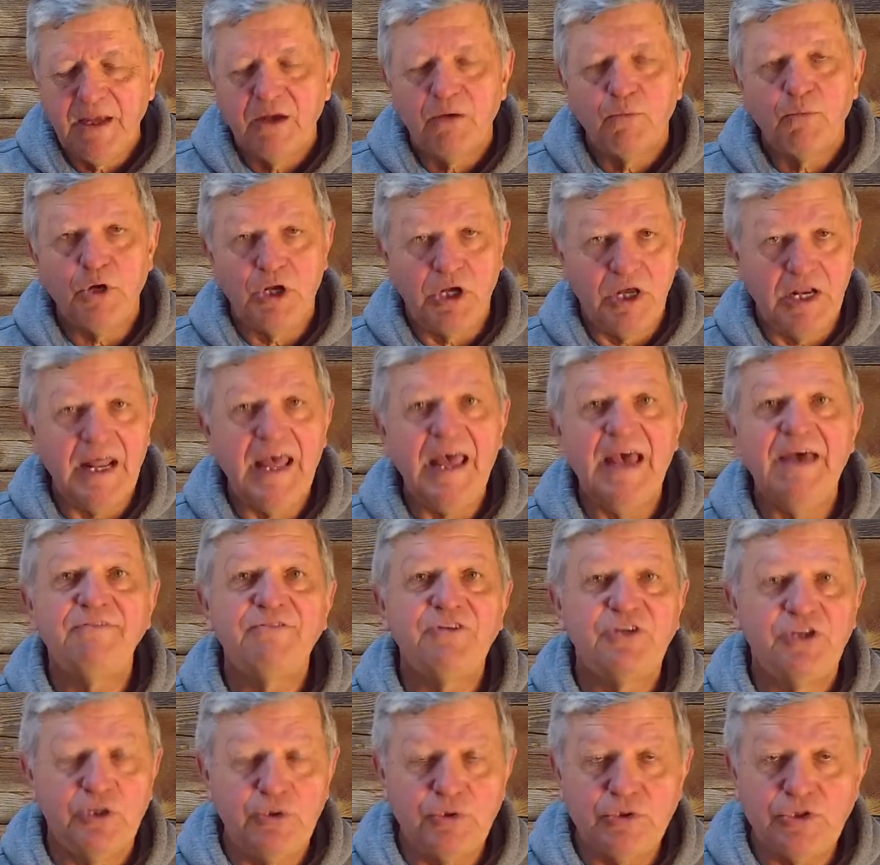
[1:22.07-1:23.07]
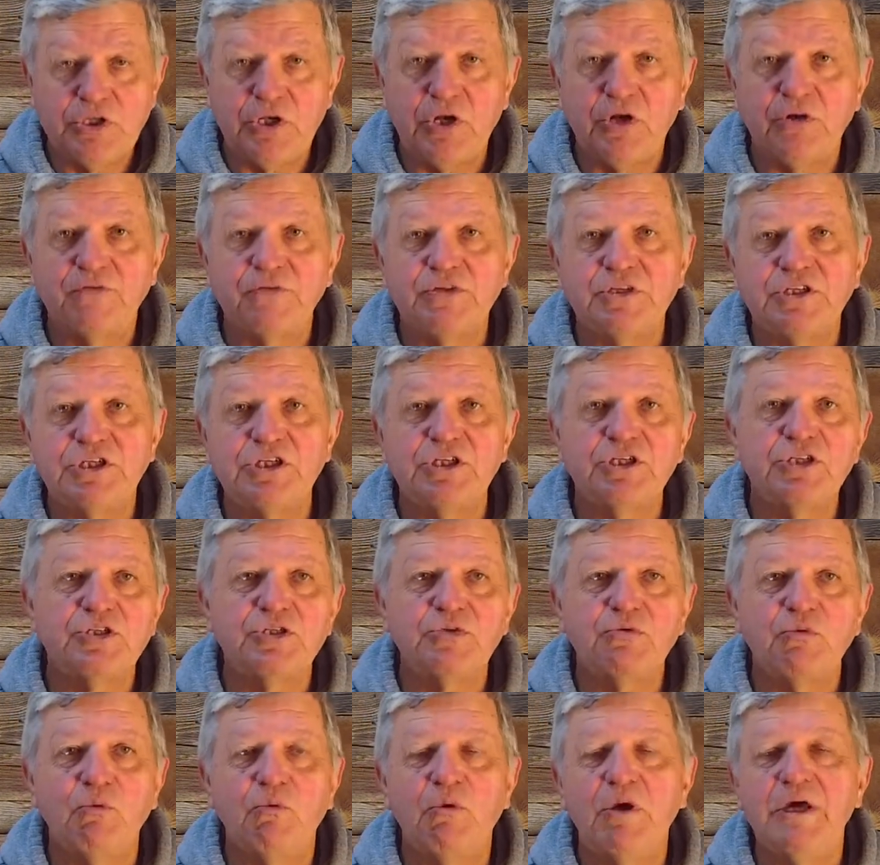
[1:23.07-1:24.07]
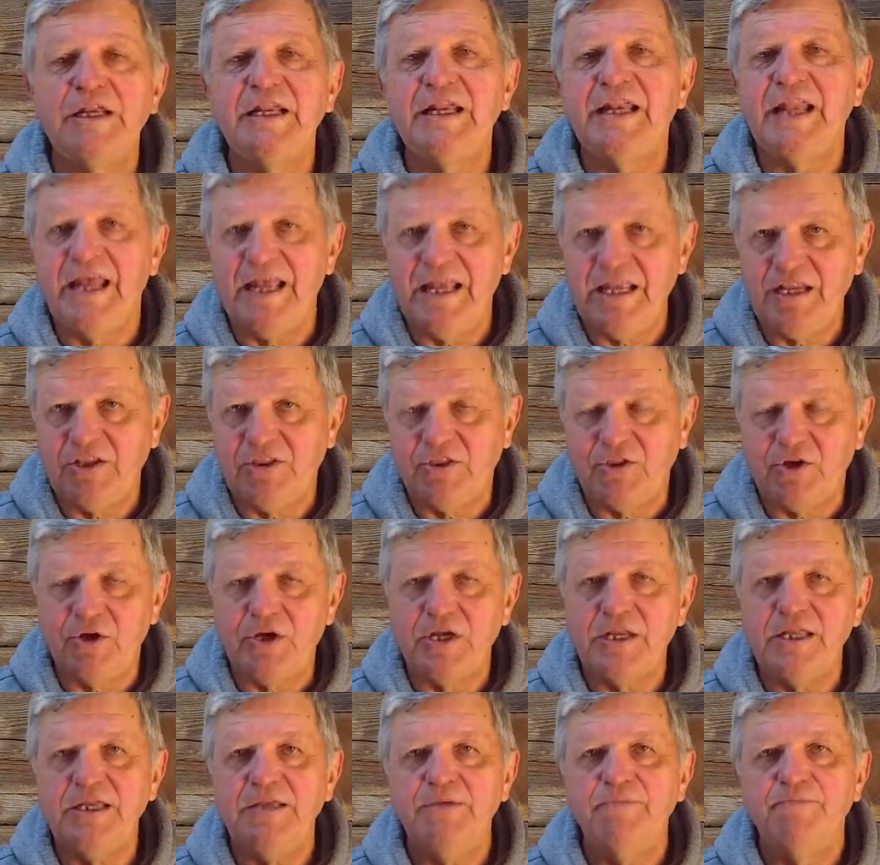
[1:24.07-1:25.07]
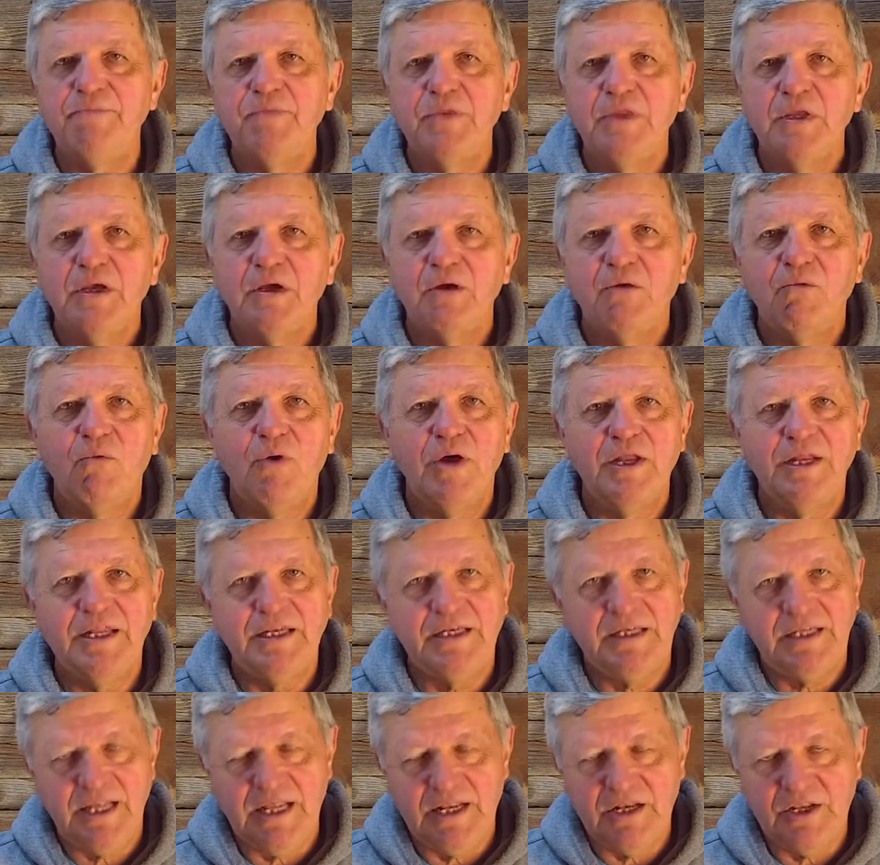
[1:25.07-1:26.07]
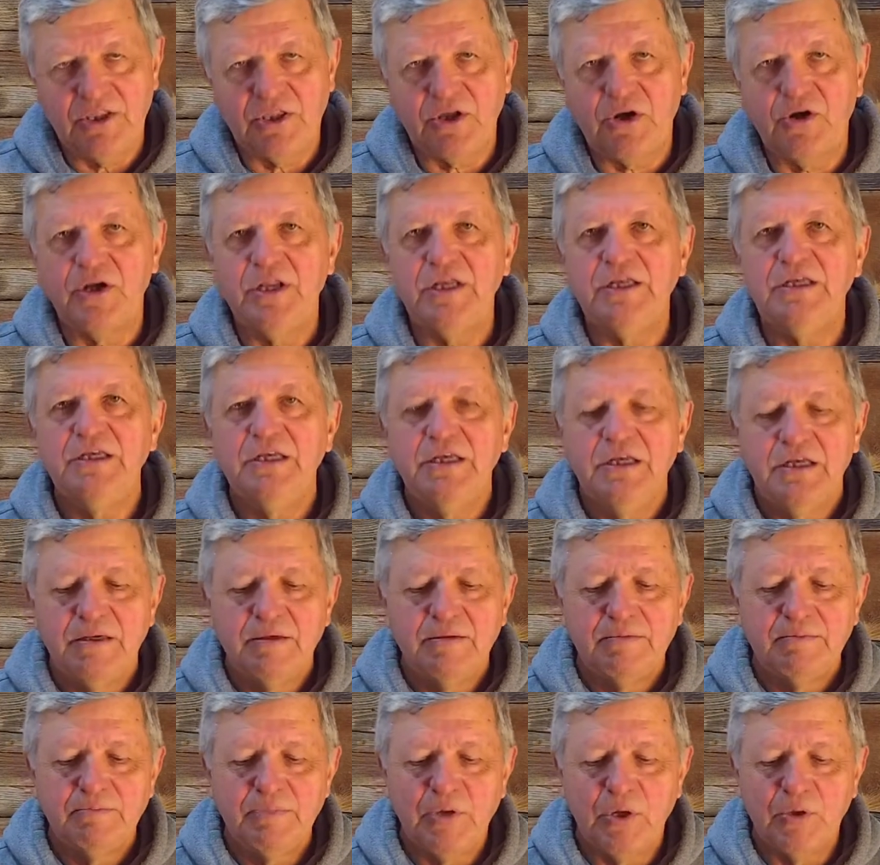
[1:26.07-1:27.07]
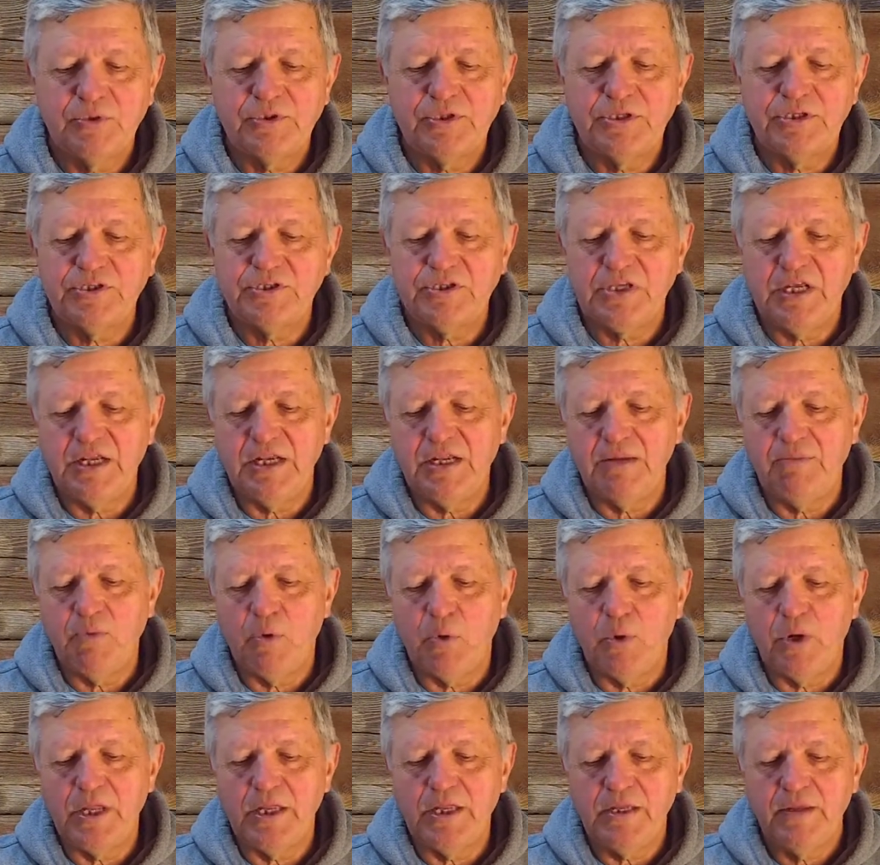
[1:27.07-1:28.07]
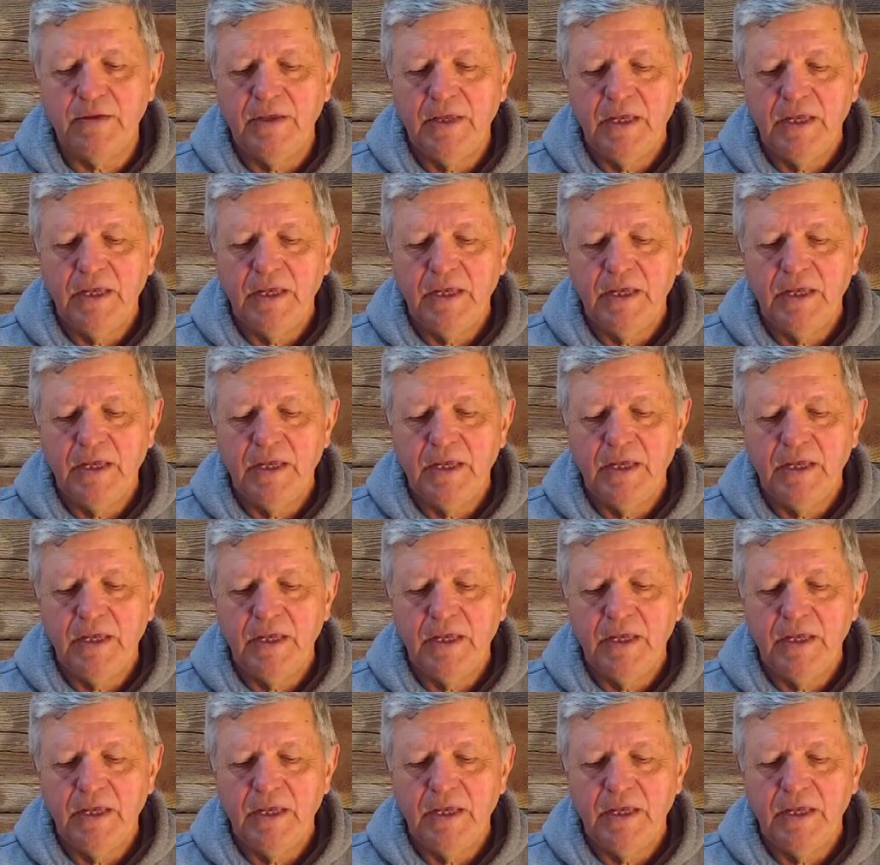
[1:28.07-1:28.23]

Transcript: We're going to have 2 services, one at 8:30, one at 10:30, both this Sunday morning.